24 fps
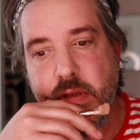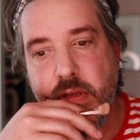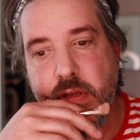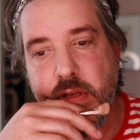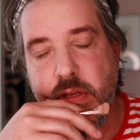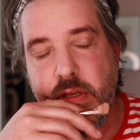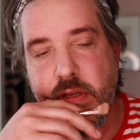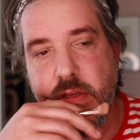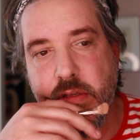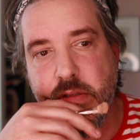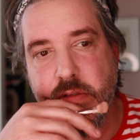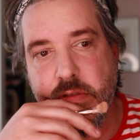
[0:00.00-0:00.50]

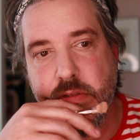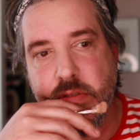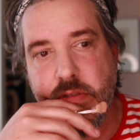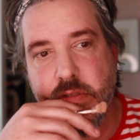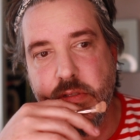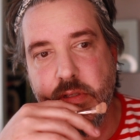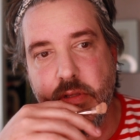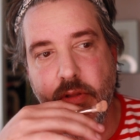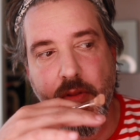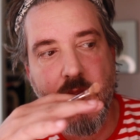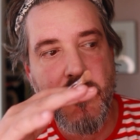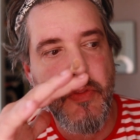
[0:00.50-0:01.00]

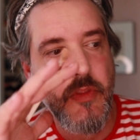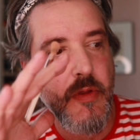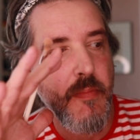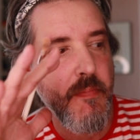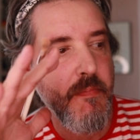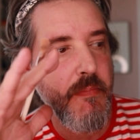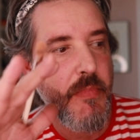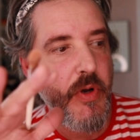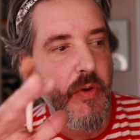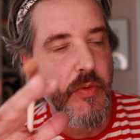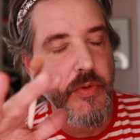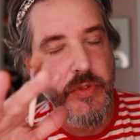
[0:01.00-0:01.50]
is the
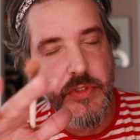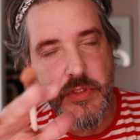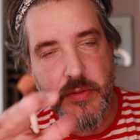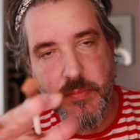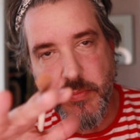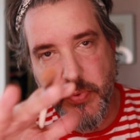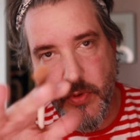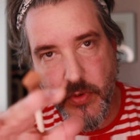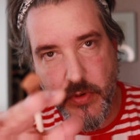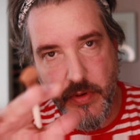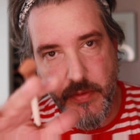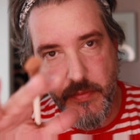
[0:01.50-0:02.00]
most
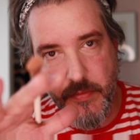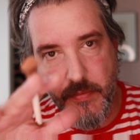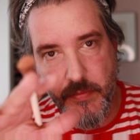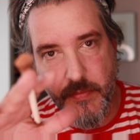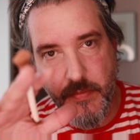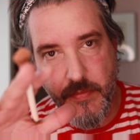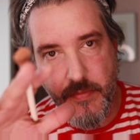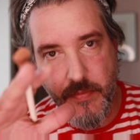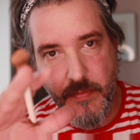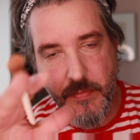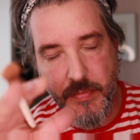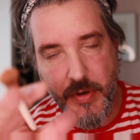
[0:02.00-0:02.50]
important
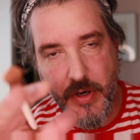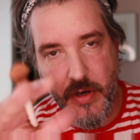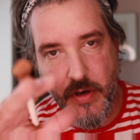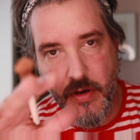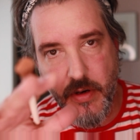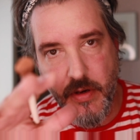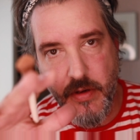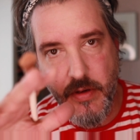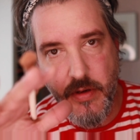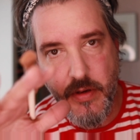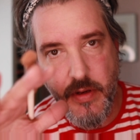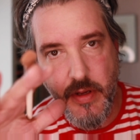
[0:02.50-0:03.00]

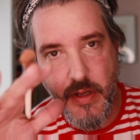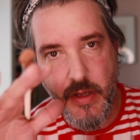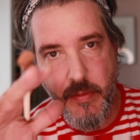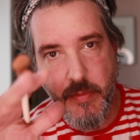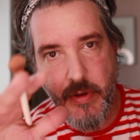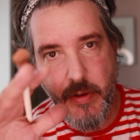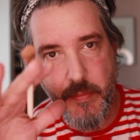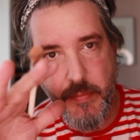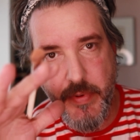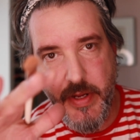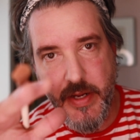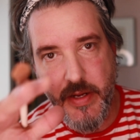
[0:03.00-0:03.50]
part
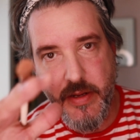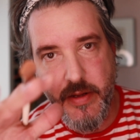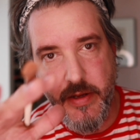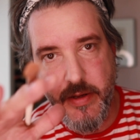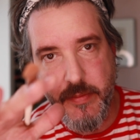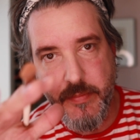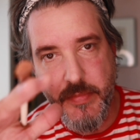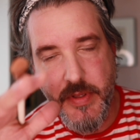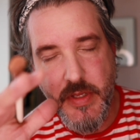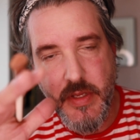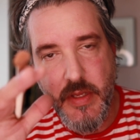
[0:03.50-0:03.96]
about makeup